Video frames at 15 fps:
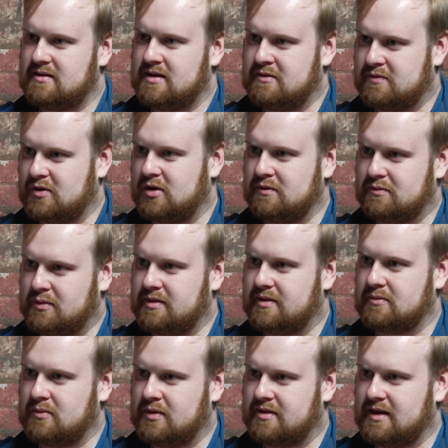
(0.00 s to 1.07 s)
involved
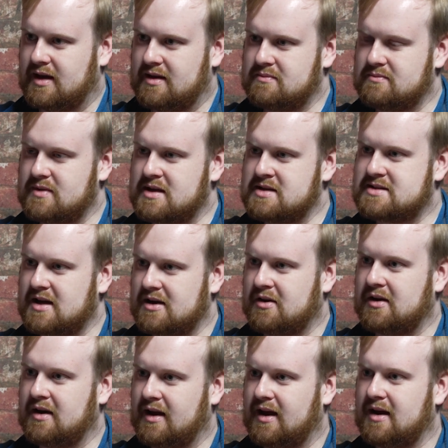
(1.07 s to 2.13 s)
with that. Is that
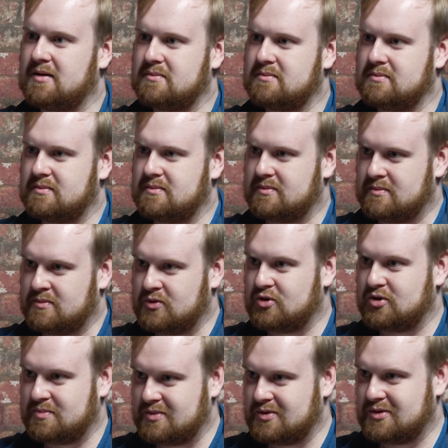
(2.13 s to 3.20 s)
going to get
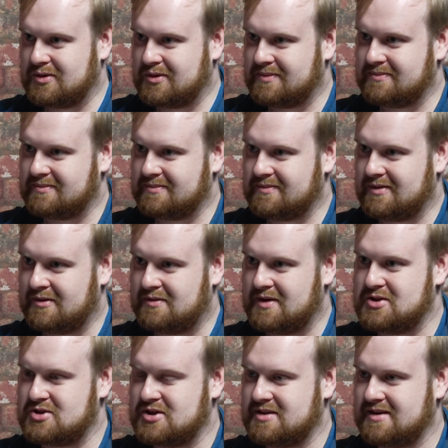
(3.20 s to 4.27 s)
more and more
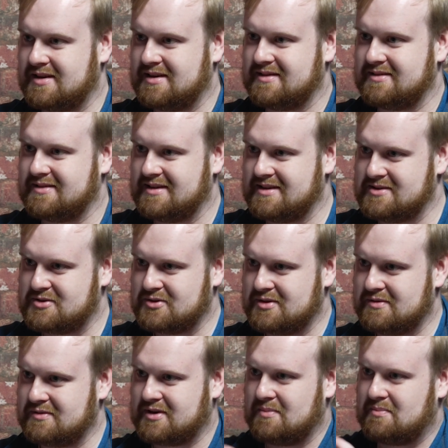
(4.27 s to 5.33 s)
efficient and sort
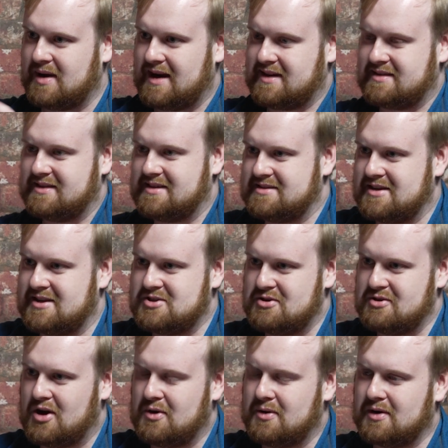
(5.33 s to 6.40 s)
of compacted as
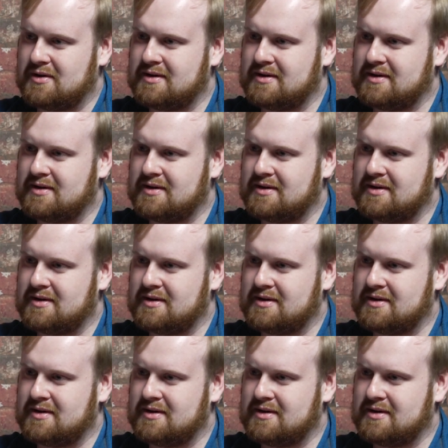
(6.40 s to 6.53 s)
you go